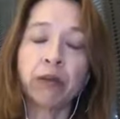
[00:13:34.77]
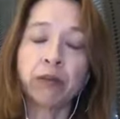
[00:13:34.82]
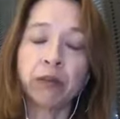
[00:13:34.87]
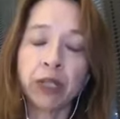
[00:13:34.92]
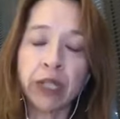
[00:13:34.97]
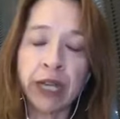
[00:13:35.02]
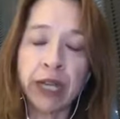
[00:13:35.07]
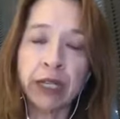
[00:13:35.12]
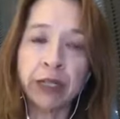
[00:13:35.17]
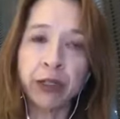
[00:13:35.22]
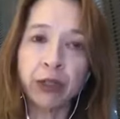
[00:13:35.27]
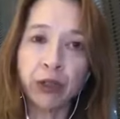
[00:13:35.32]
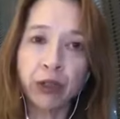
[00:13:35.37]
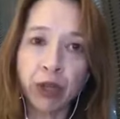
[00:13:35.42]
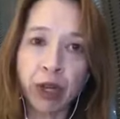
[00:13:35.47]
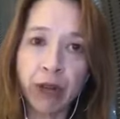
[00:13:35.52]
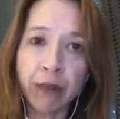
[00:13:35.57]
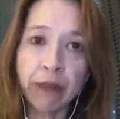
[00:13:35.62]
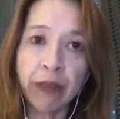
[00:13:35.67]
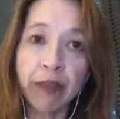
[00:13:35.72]
Donald
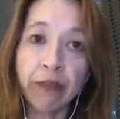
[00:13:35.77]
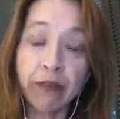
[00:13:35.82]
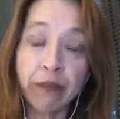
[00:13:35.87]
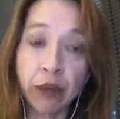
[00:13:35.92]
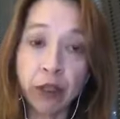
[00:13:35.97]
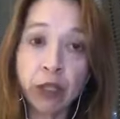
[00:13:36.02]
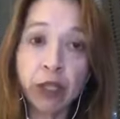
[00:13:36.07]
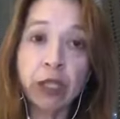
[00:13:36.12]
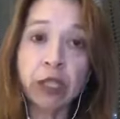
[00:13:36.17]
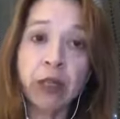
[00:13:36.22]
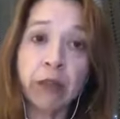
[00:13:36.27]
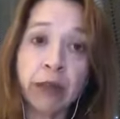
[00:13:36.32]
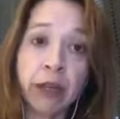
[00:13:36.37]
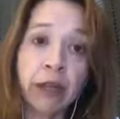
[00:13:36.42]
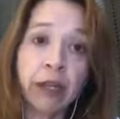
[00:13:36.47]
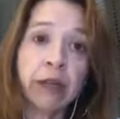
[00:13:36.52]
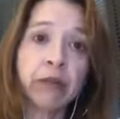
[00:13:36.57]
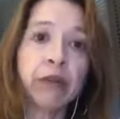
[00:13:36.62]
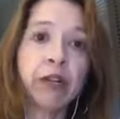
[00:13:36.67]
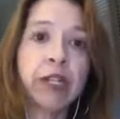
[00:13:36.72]
Trump, the first
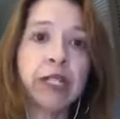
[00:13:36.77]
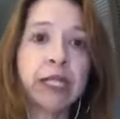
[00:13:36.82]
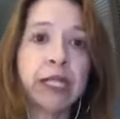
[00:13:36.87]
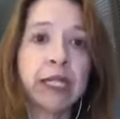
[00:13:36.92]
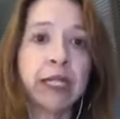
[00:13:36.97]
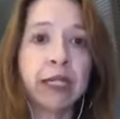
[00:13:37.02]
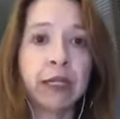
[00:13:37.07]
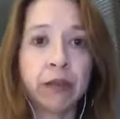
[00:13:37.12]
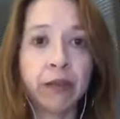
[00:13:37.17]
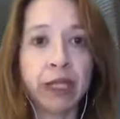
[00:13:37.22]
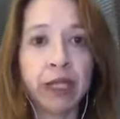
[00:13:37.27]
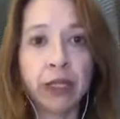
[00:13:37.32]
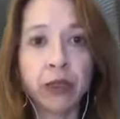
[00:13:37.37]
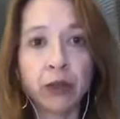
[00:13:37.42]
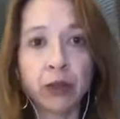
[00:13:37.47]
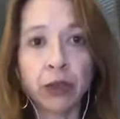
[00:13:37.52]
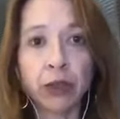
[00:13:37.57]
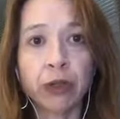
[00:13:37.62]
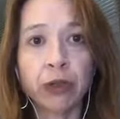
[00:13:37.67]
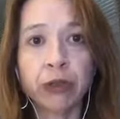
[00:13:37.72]
American president to meet a
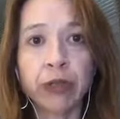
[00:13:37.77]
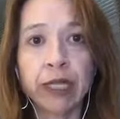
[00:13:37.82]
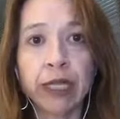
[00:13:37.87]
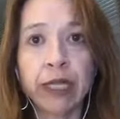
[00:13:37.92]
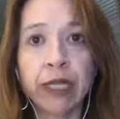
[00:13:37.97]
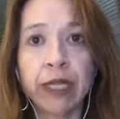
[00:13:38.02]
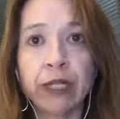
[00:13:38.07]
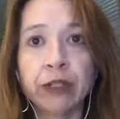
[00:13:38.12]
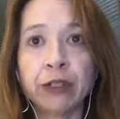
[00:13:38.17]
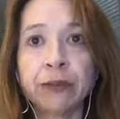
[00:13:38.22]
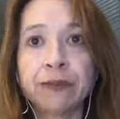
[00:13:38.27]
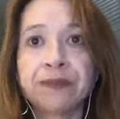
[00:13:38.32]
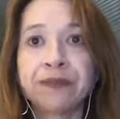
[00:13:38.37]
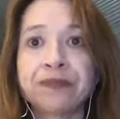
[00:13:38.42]
North Korean leader.